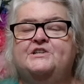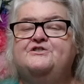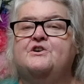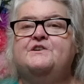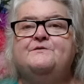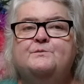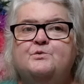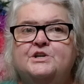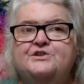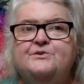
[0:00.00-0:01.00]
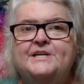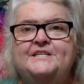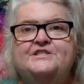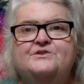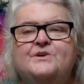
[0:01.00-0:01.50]
It started from one
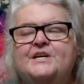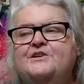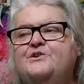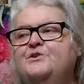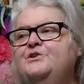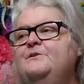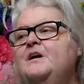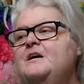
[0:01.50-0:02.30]
granny square and grew.